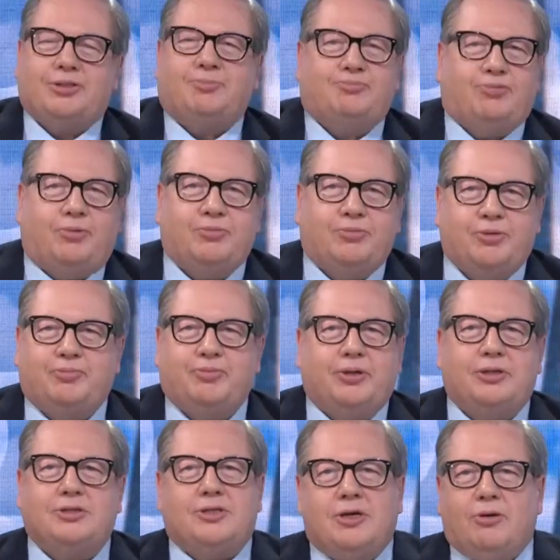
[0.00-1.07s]
problem with the
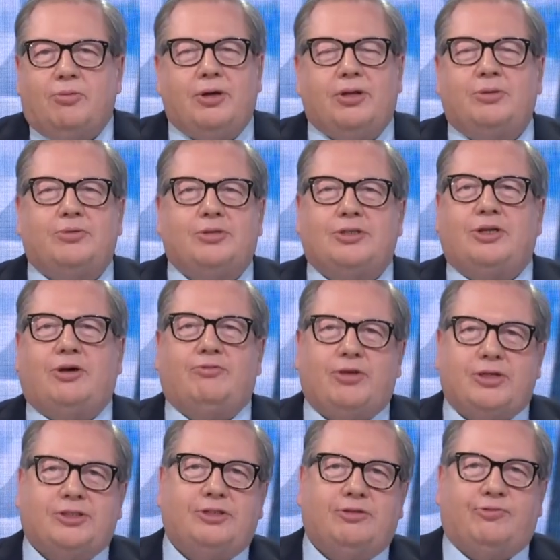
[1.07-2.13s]
police? Why do they want to start
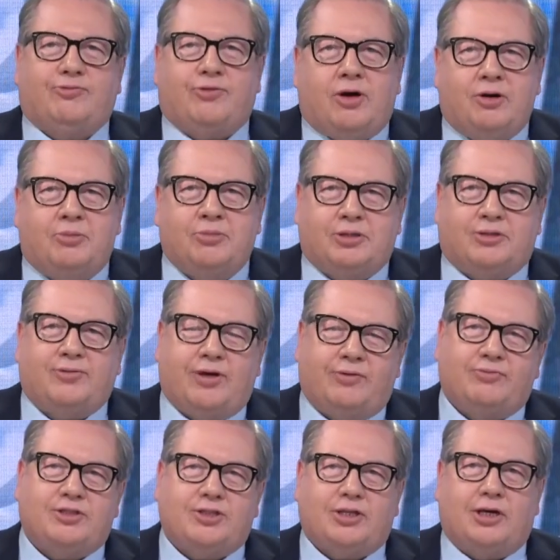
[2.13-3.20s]
arresting farmers, for
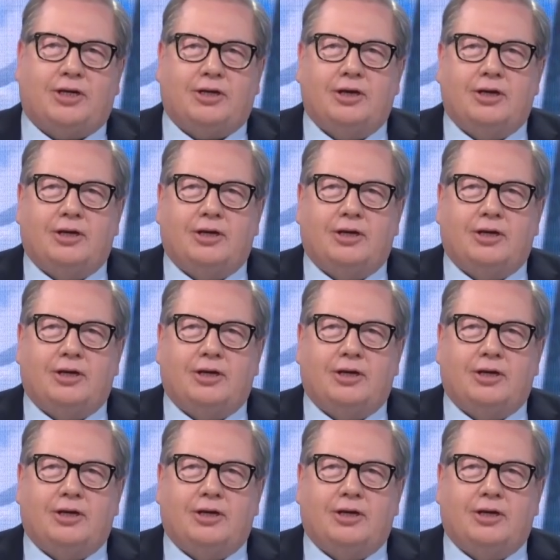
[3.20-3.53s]
heaven's sake?